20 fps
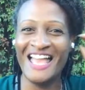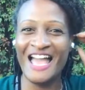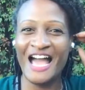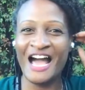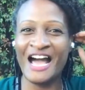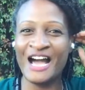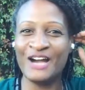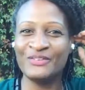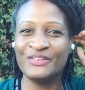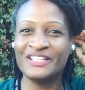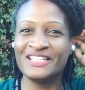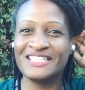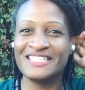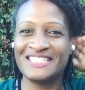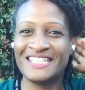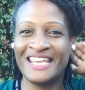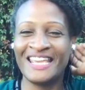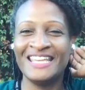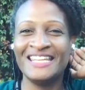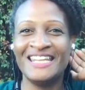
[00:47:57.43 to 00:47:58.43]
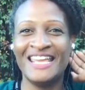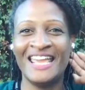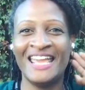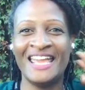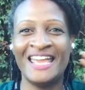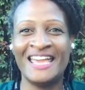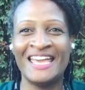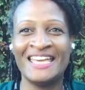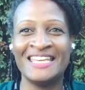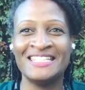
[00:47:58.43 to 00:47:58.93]
Real estate
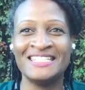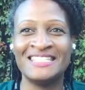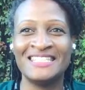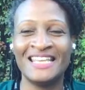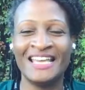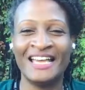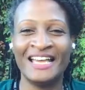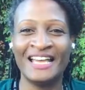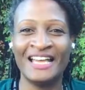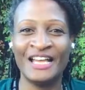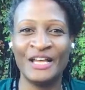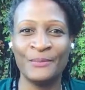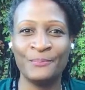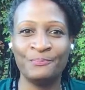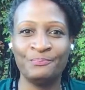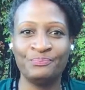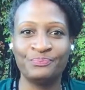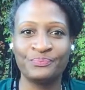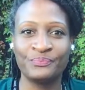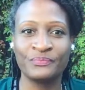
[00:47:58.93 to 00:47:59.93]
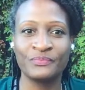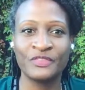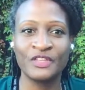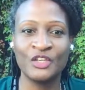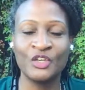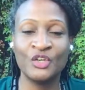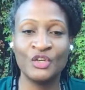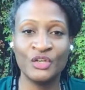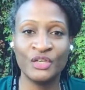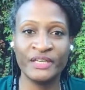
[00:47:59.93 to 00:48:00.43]
and
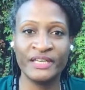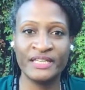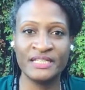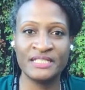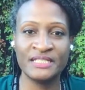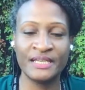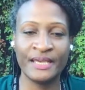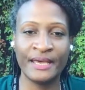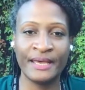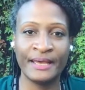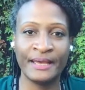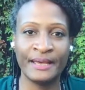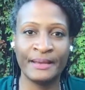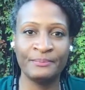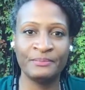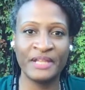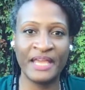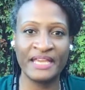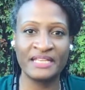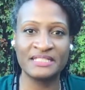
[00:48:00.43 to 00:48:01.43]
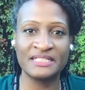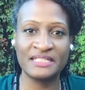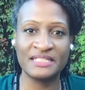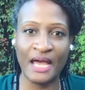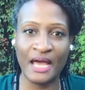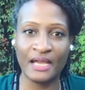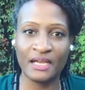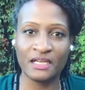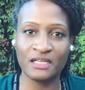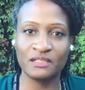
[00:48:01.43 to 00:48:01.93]
good like
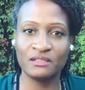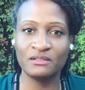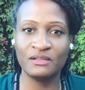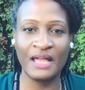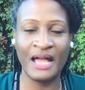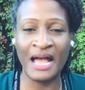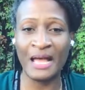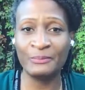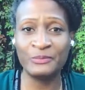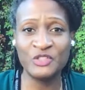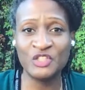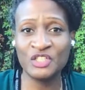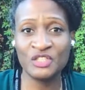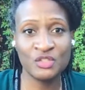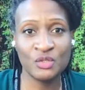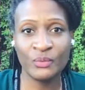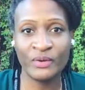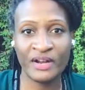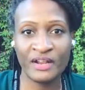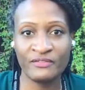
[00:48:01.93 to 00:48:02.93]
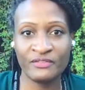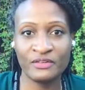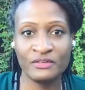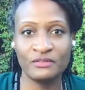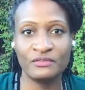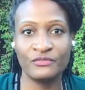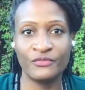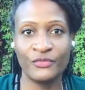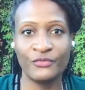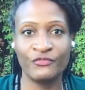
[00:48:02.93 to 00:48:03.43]
stock options or whatever
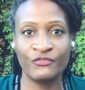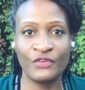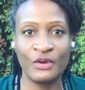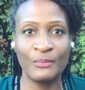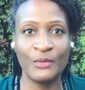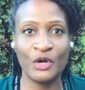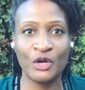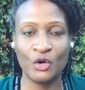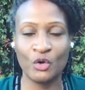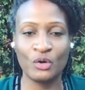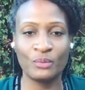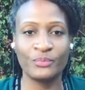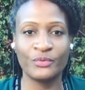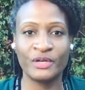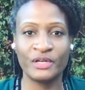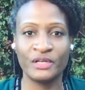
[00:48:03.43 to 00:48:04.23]
from her corporate